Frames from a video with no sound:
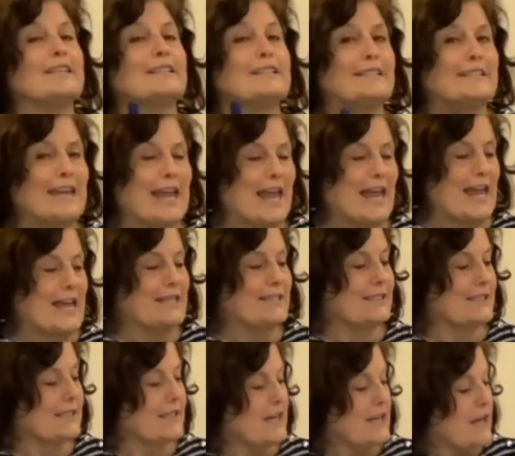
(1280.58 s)

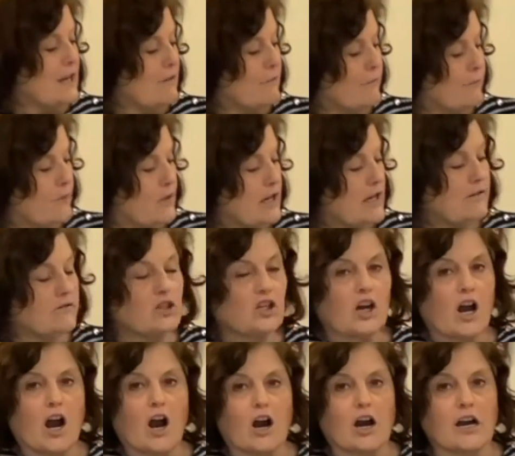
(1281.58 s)
test free of
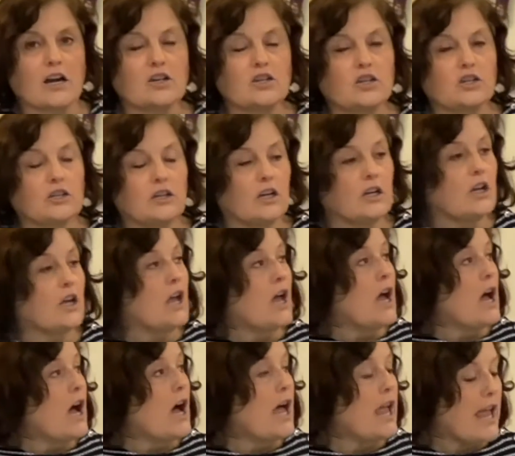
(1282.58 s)
charge.
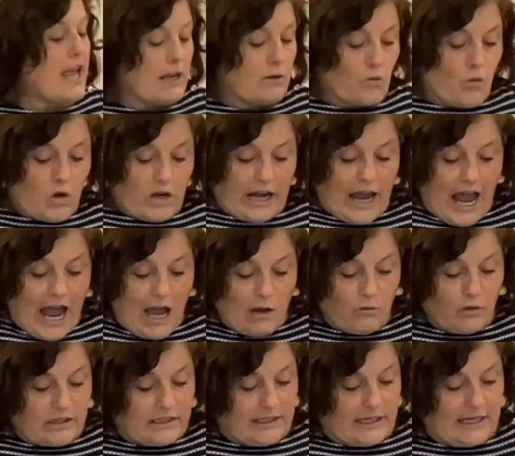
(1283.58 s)
And what
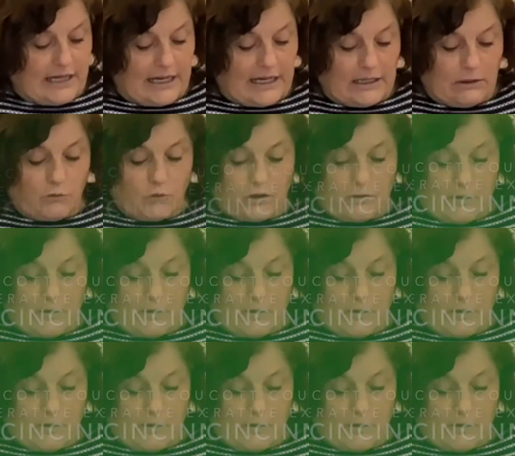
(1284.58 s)
I would need would